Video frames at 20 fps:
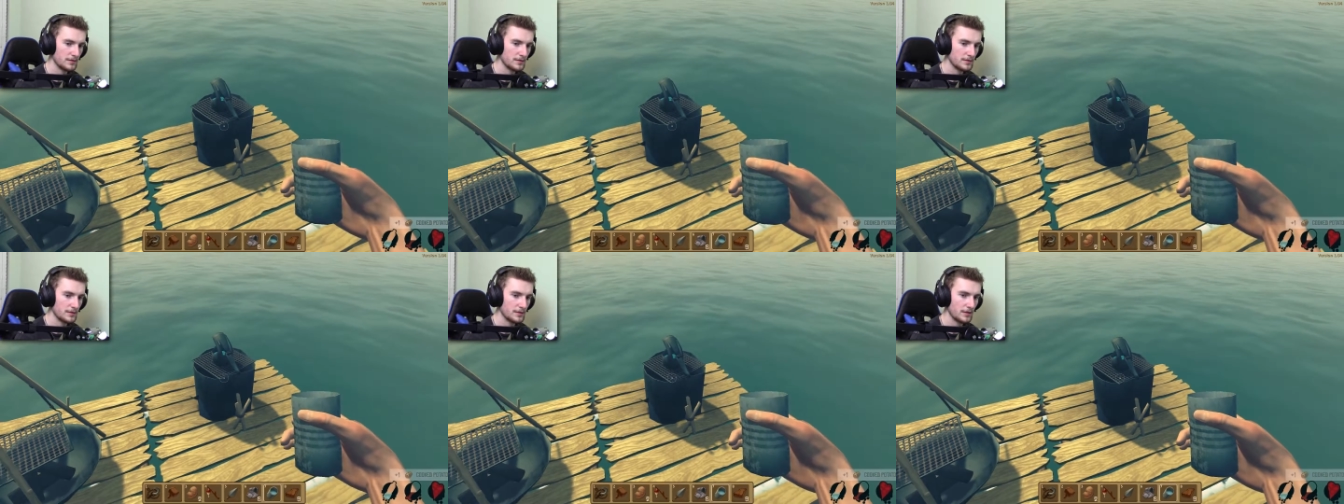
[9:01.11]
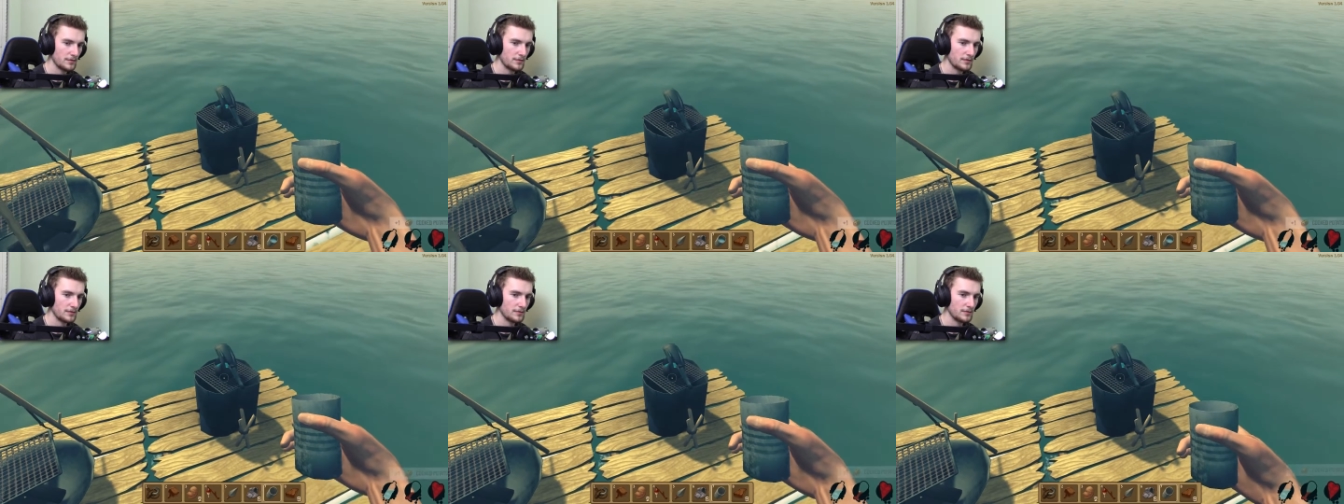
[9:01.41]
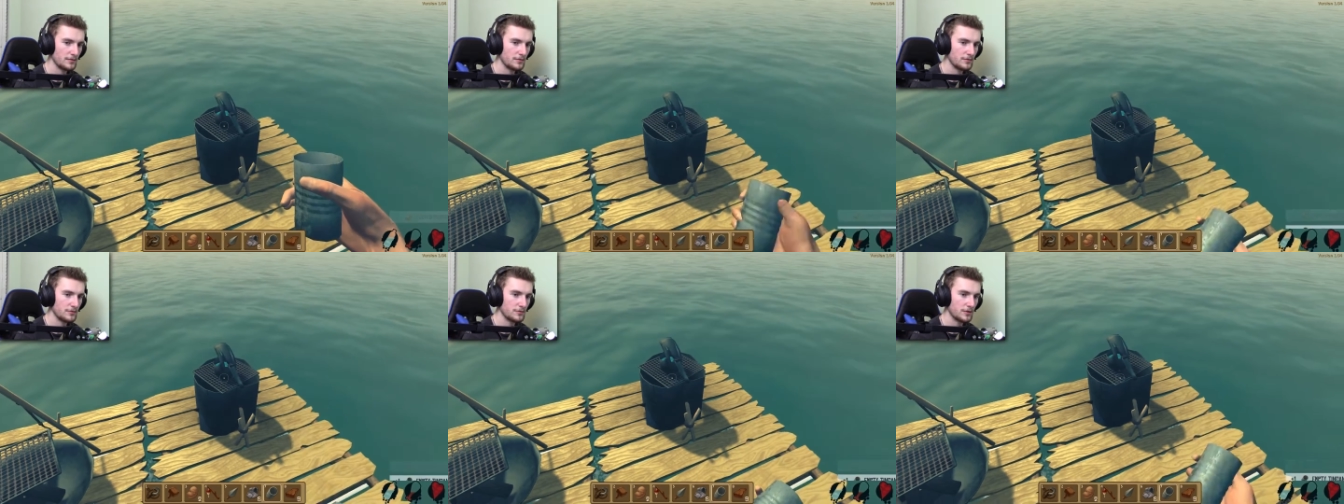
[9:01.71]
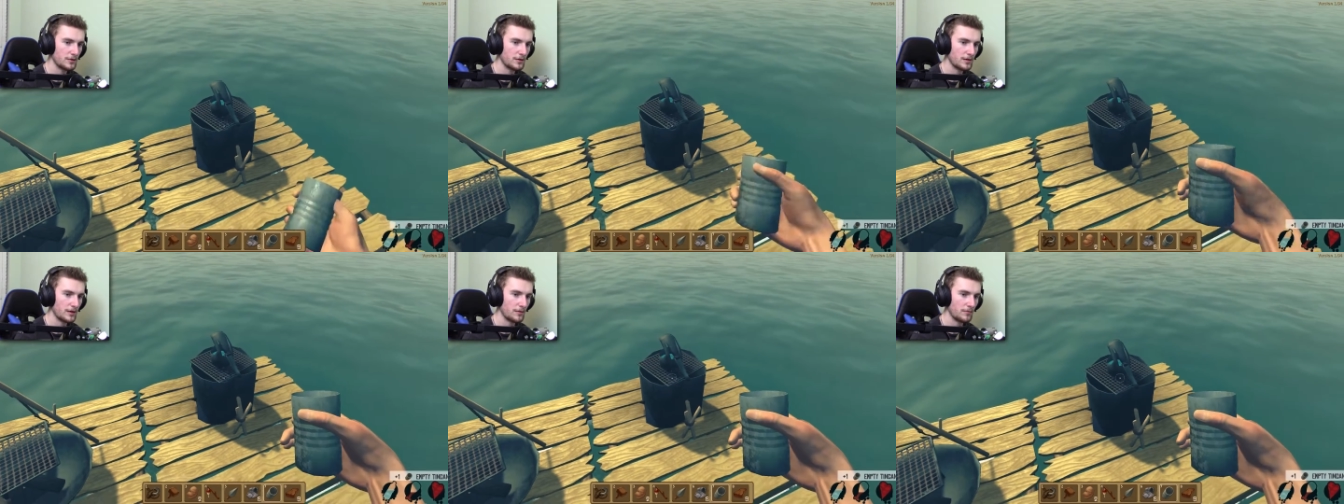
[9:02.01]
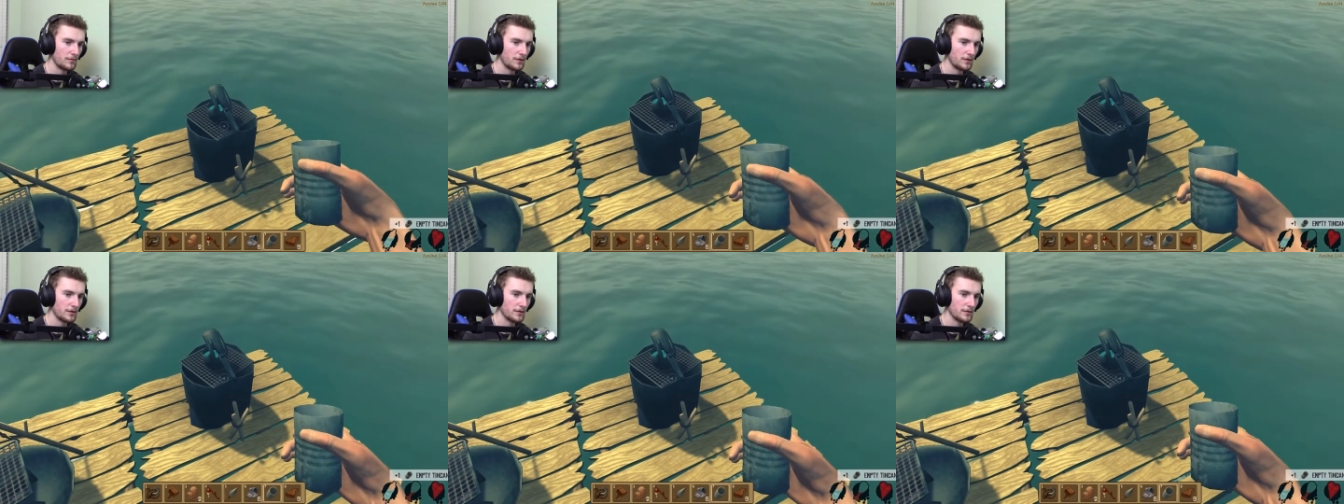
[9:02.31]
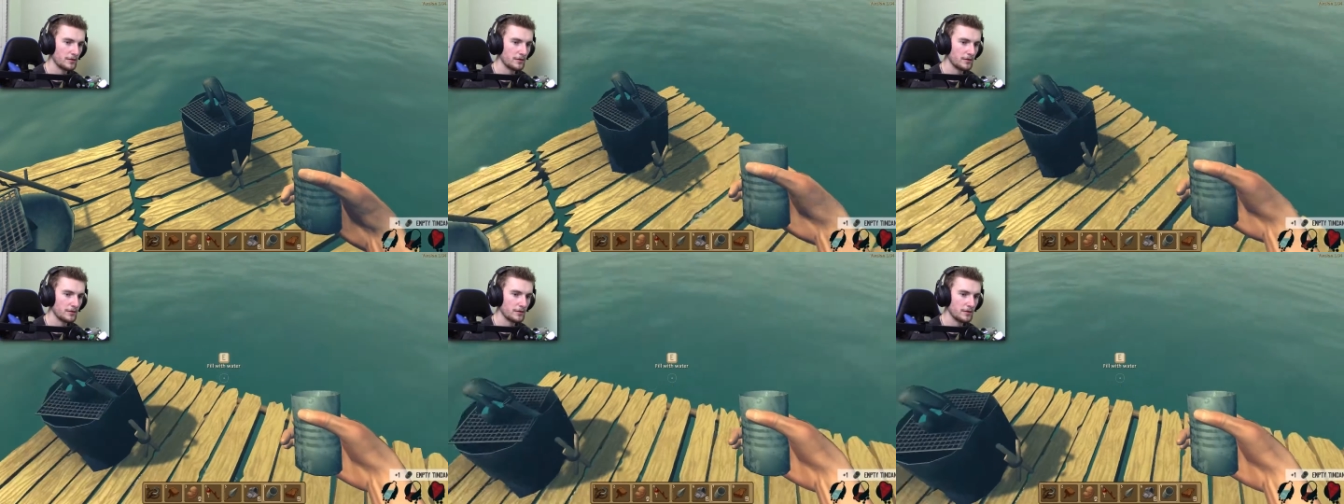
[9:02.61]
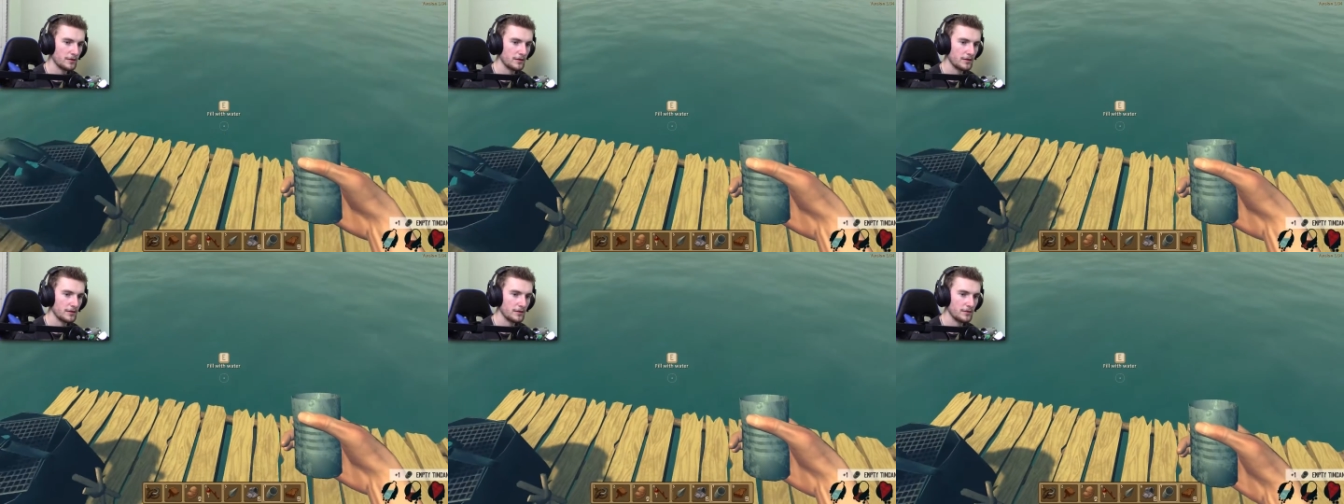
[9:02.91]
Seven, drink that water,
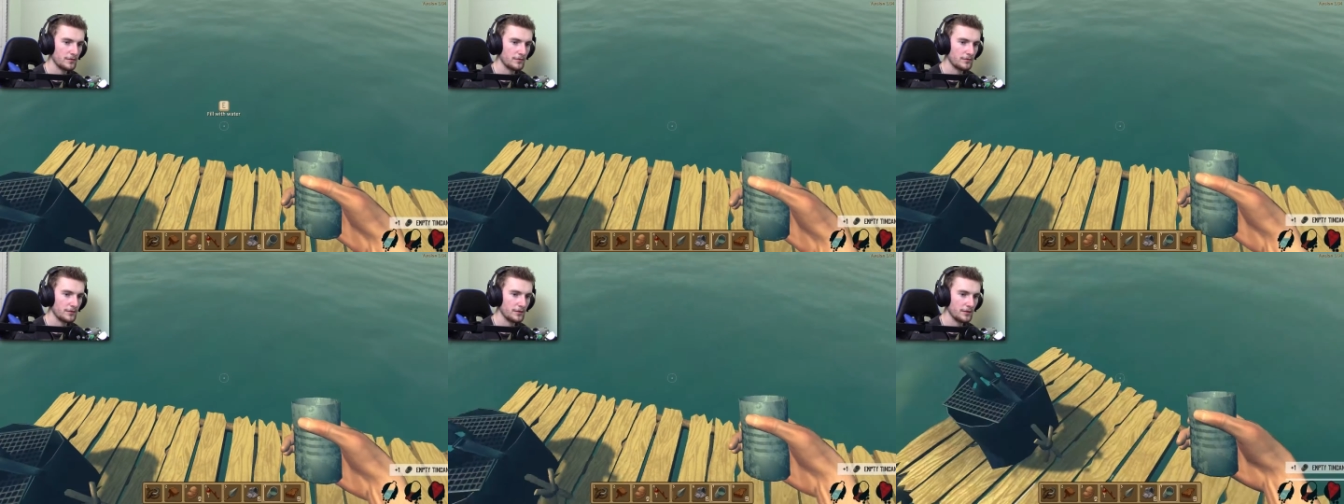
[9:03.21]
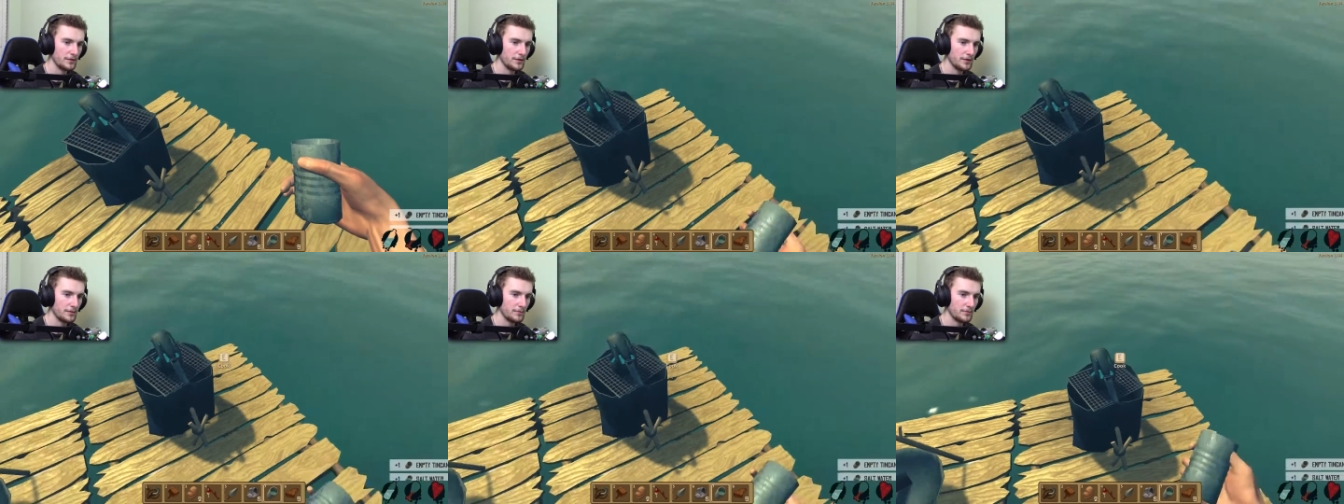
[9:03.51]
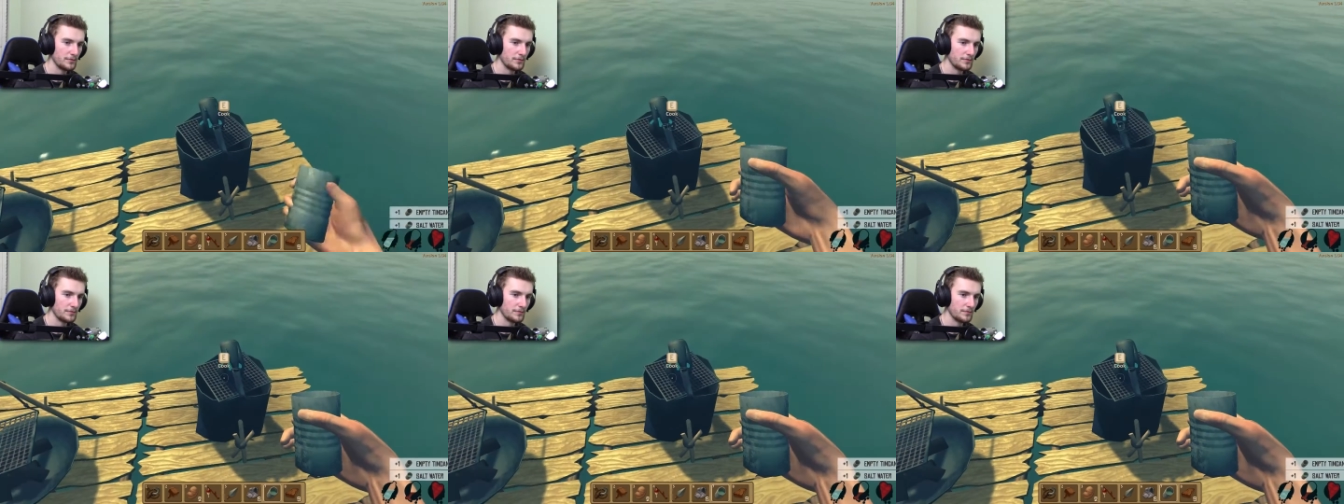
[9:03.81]
fill it up,